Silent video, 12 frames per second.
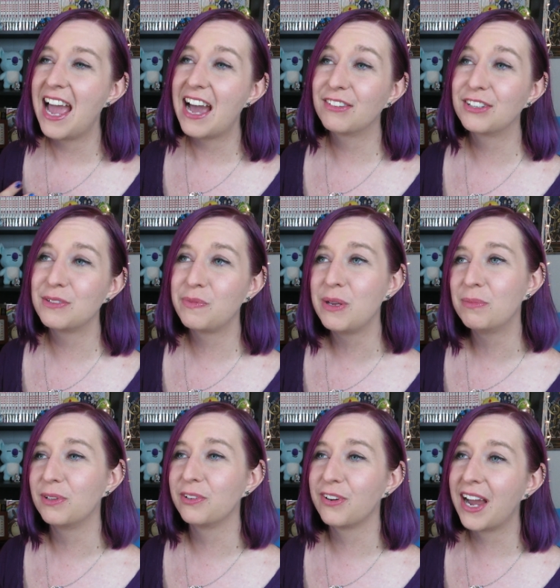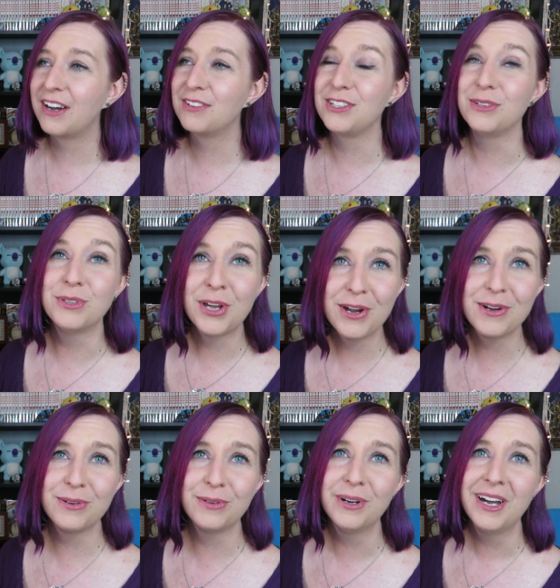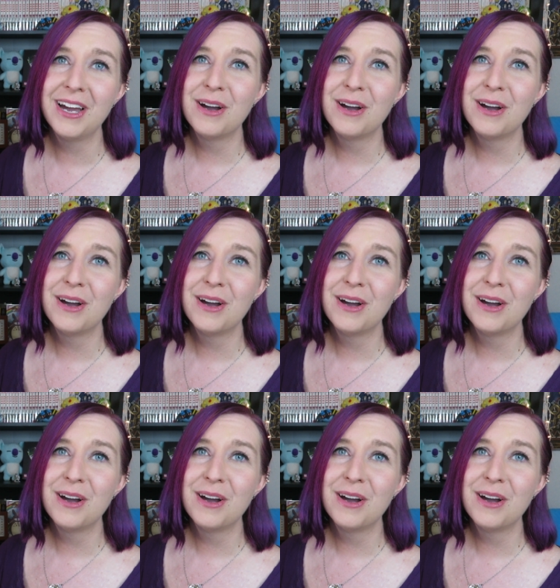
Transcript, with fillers: have good people around you too,